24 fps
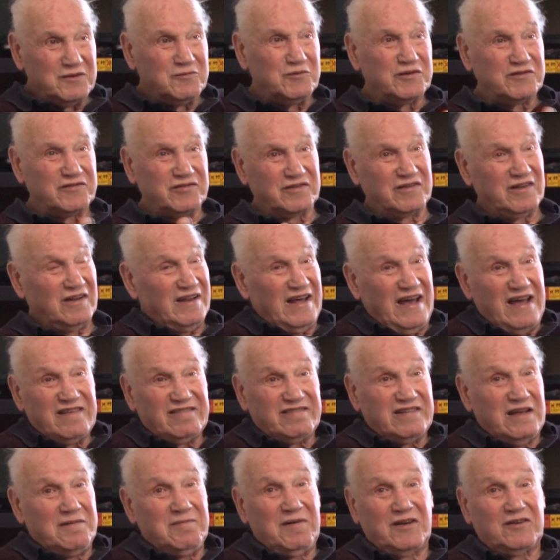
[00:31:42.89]
which is the
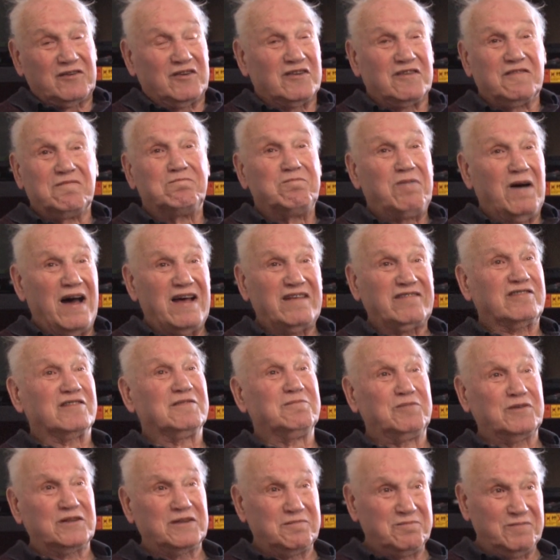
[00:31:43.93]
last time I could have
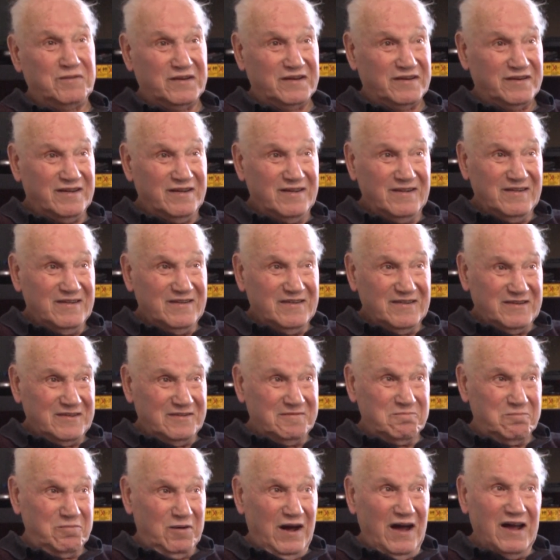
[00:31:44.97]
possibly been
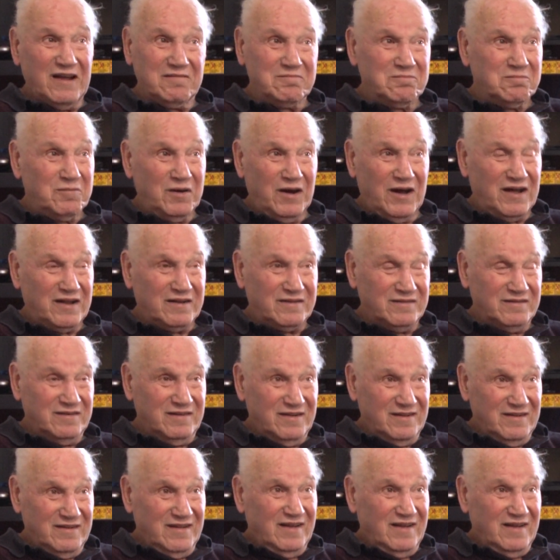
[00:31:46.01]
in Baden-Baden,